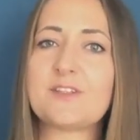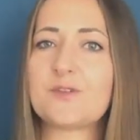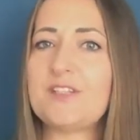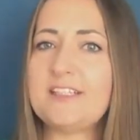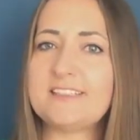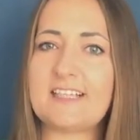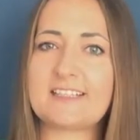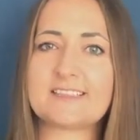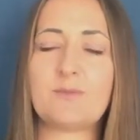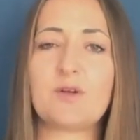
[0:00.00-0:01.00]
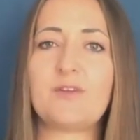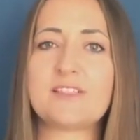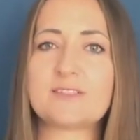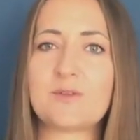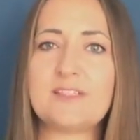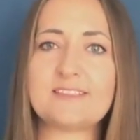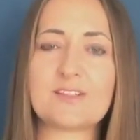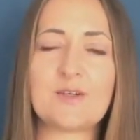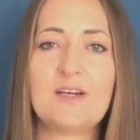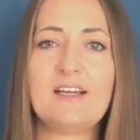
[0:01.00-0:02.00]
to eat, like a small things to eat.
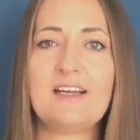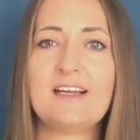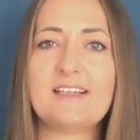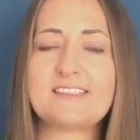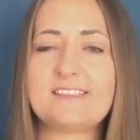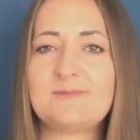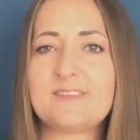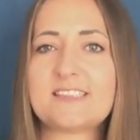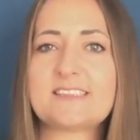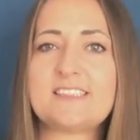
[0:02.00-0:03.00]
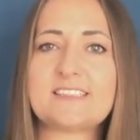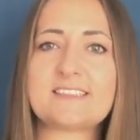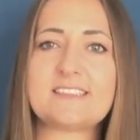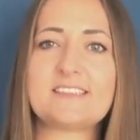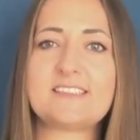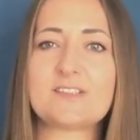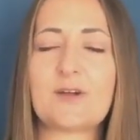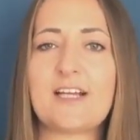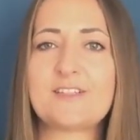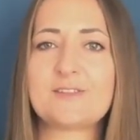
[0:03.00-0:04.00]
So just
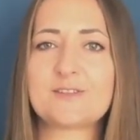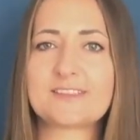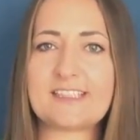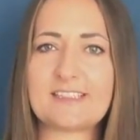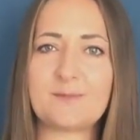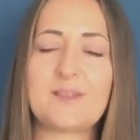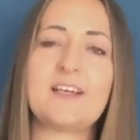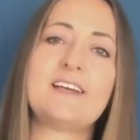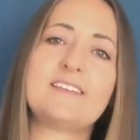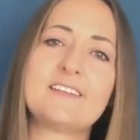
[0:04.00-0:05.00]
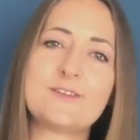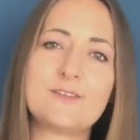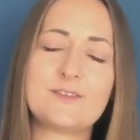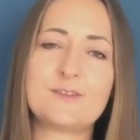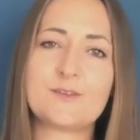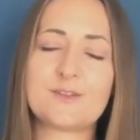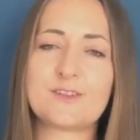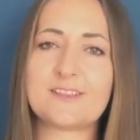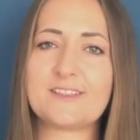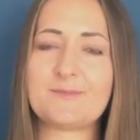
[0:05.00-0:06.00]
try to set up the good
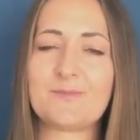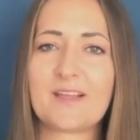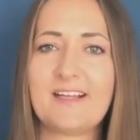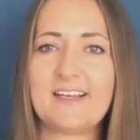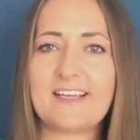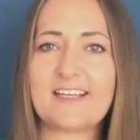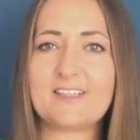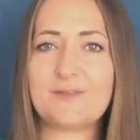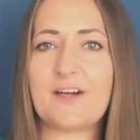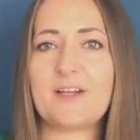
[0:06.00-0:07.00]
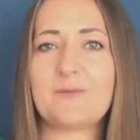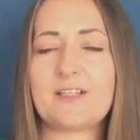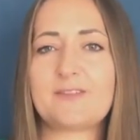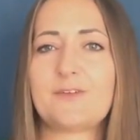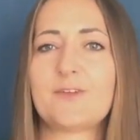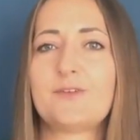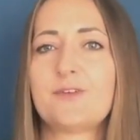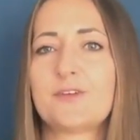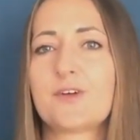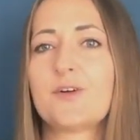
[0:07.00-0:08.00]
like environment for
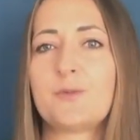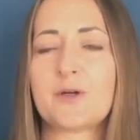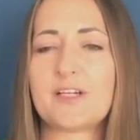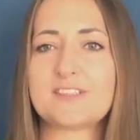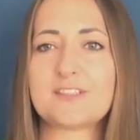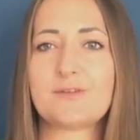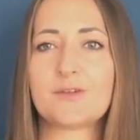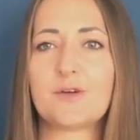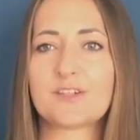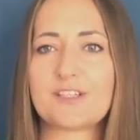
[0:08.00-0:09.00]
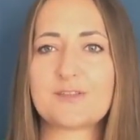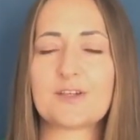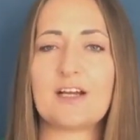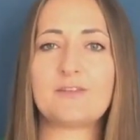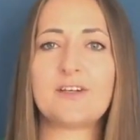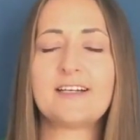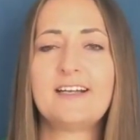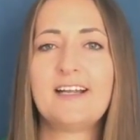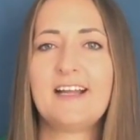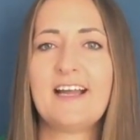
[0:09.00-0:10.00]
cooperation, for working together.
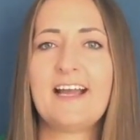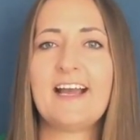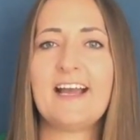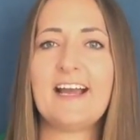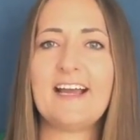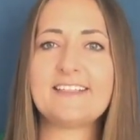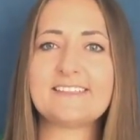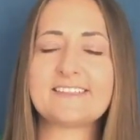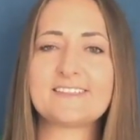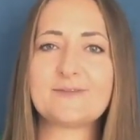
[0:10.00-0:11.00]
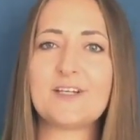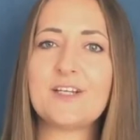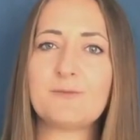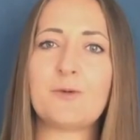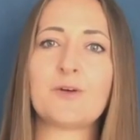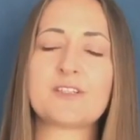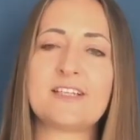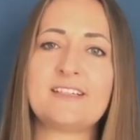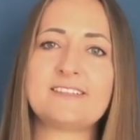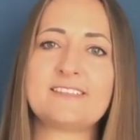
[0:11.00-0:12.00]
And very
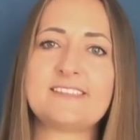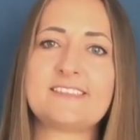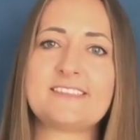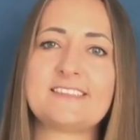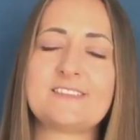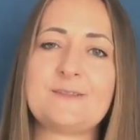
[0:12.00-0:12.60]
important, it's